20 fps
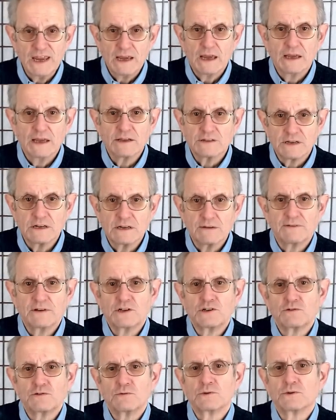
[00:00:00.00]
as
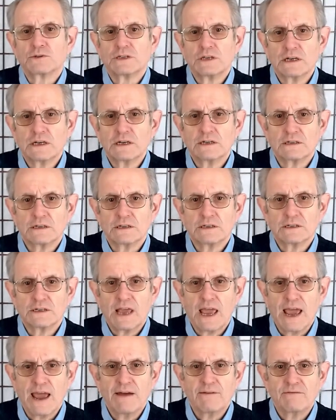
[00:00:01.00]
individual citizens
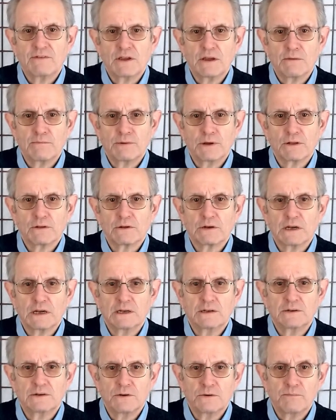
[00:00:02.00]
have the ability
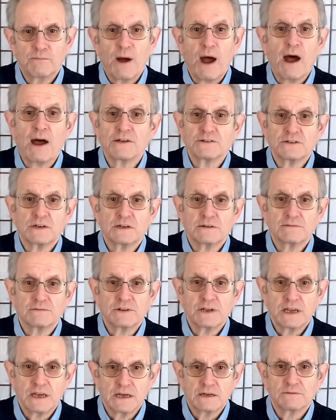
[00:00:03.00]
to
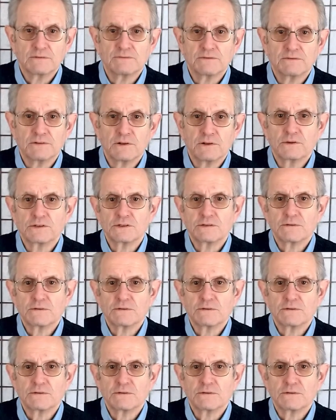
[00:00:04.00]
positively influence.